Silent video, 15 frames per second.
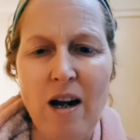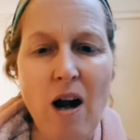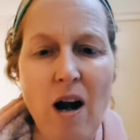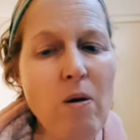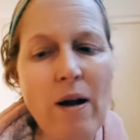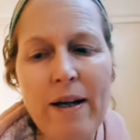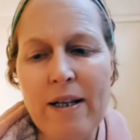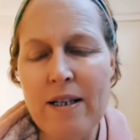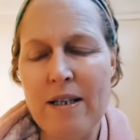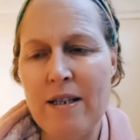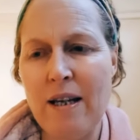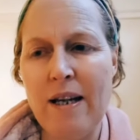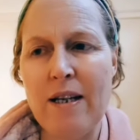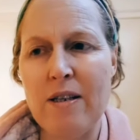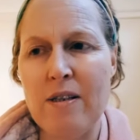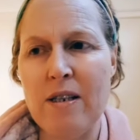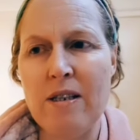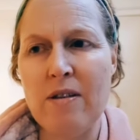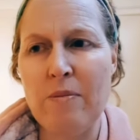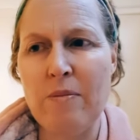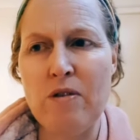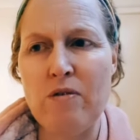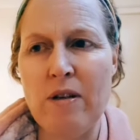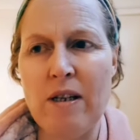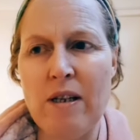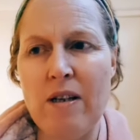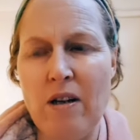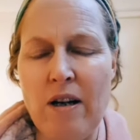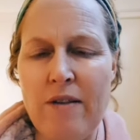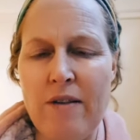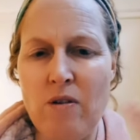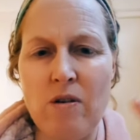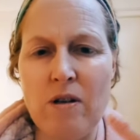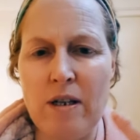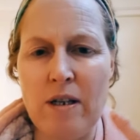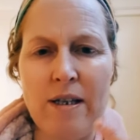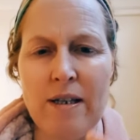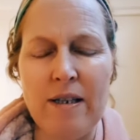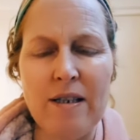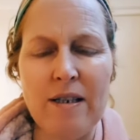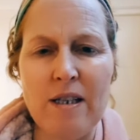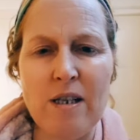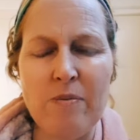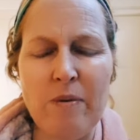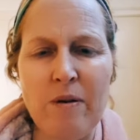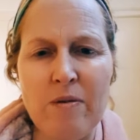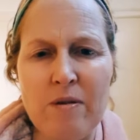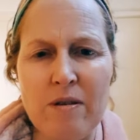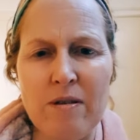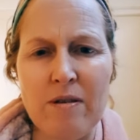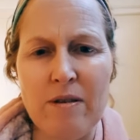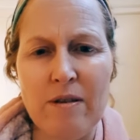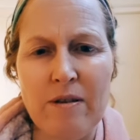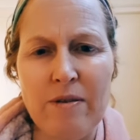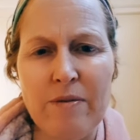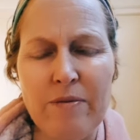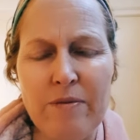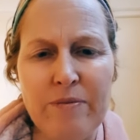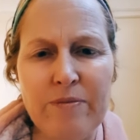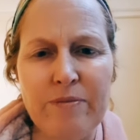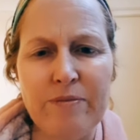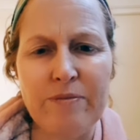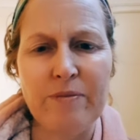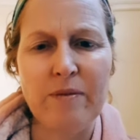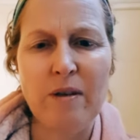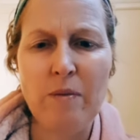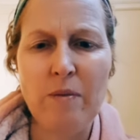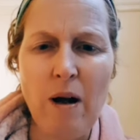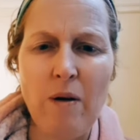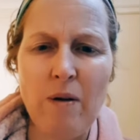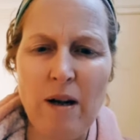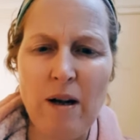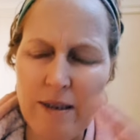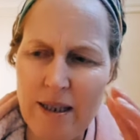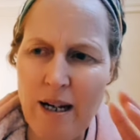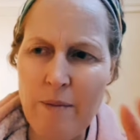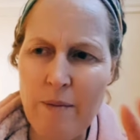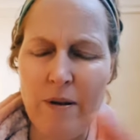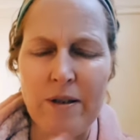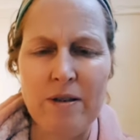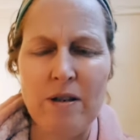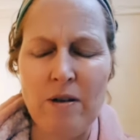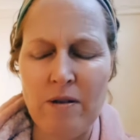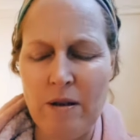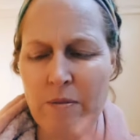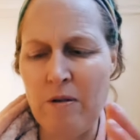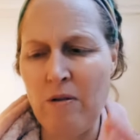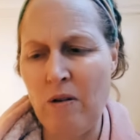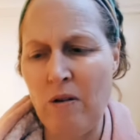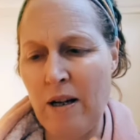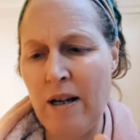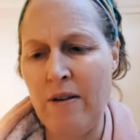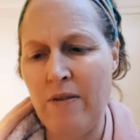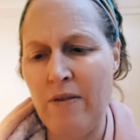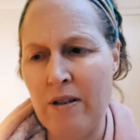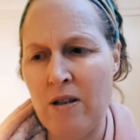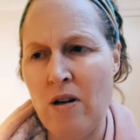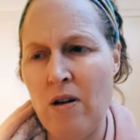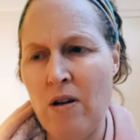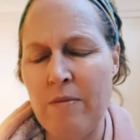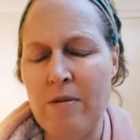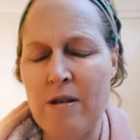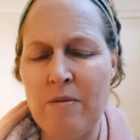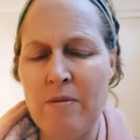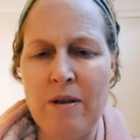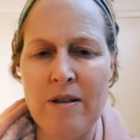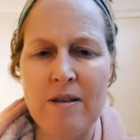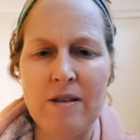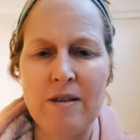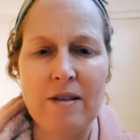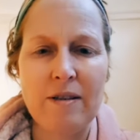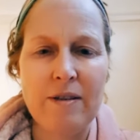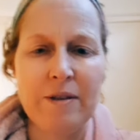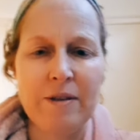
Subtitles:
All I can say is, since I've been drinking, I have not got any dizzy spells. Well, a couple of, don't get me wrong, I have at times, but